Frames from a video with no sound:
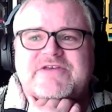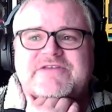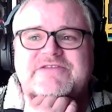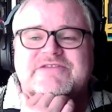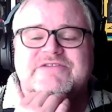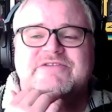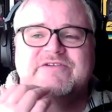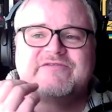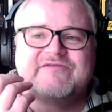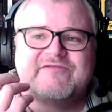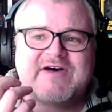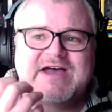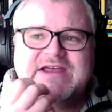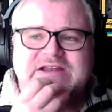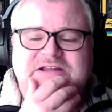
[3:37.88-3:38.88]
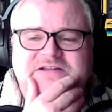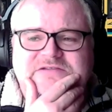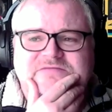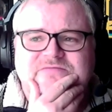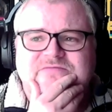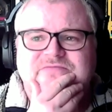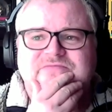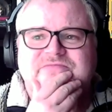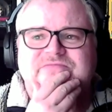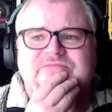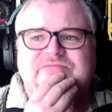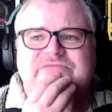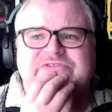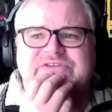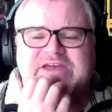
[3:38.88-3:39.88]
the final
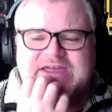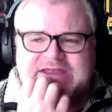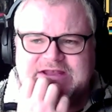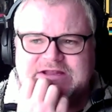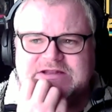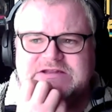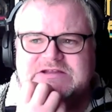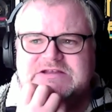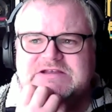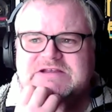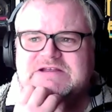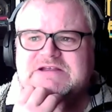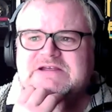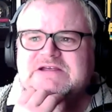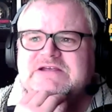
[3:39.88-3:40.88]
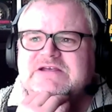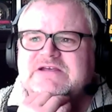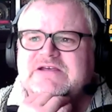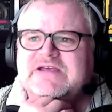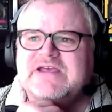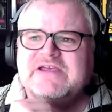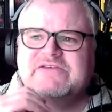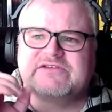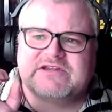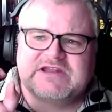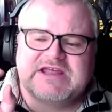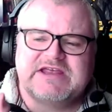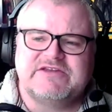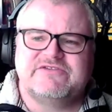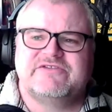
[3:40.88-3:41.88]
tale is
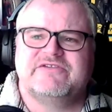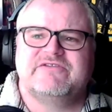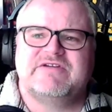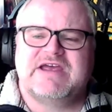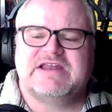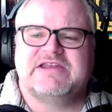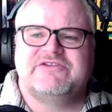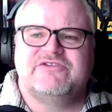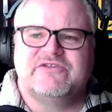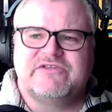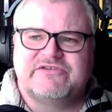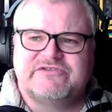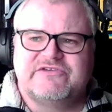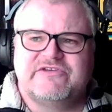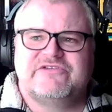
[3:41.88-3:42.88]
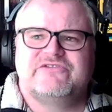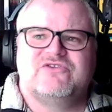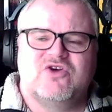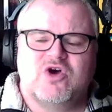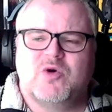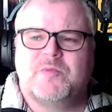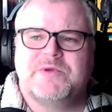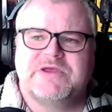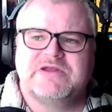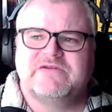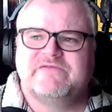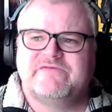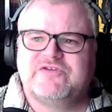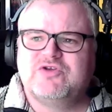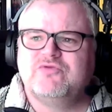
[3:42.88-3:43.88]
linked directly to this
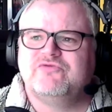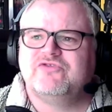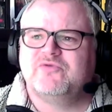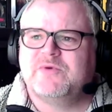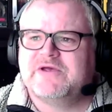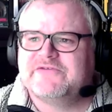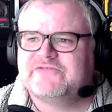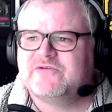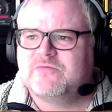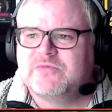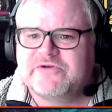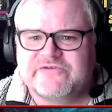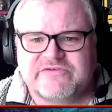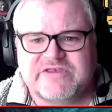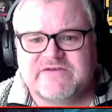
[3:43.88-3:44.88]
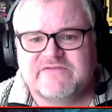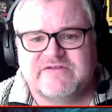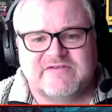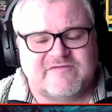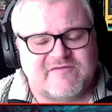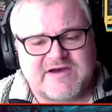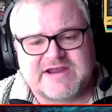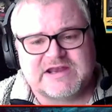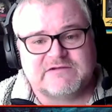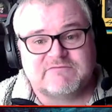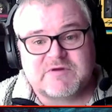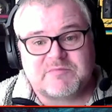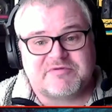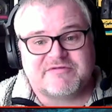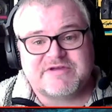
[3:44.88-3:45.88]
dystopian future where someone is given a final
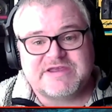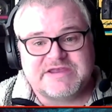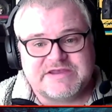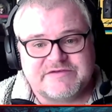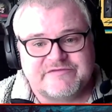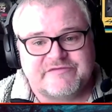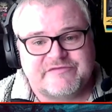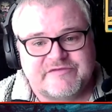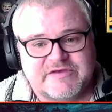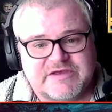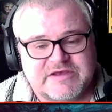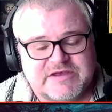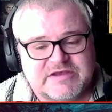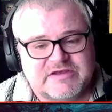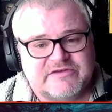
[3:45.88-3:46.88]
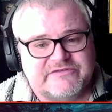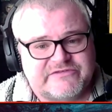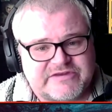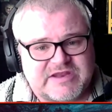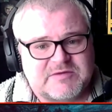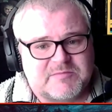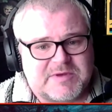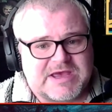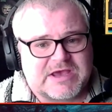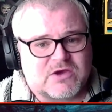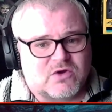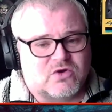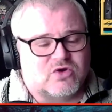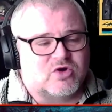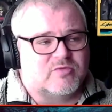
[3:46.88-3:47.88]
reprieve, sent back
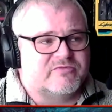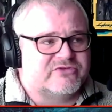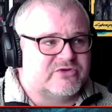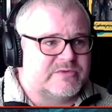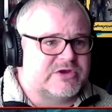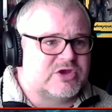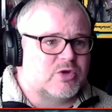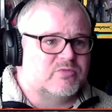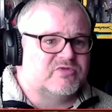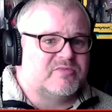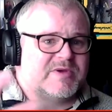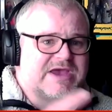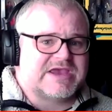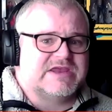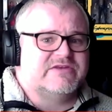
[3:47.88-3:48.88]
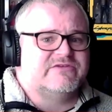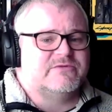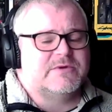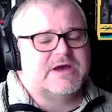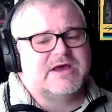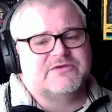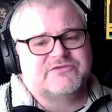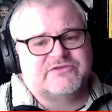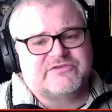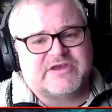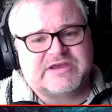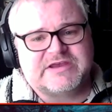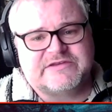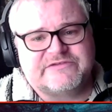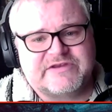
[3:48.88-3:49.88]
home, so he comes back into our
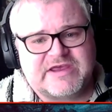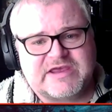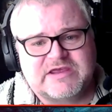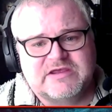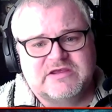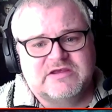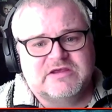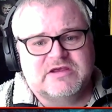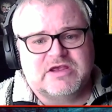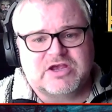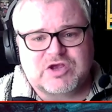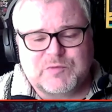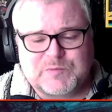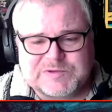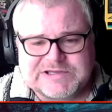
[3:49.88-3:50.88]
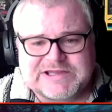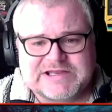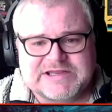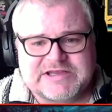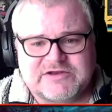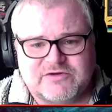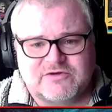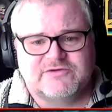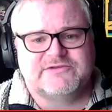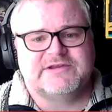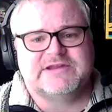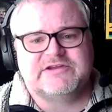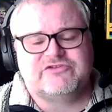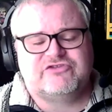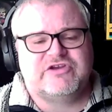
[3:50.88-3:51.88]
society a completely and
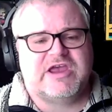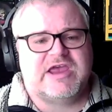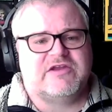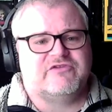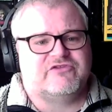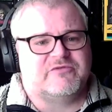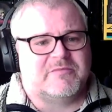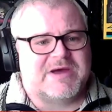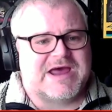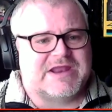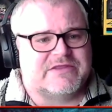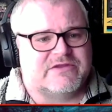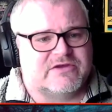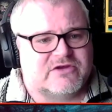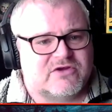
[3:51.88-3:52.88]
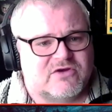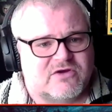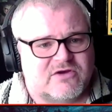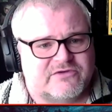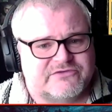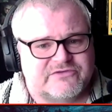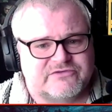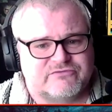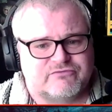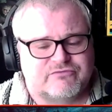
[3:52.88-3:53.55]
utterly changed man that causes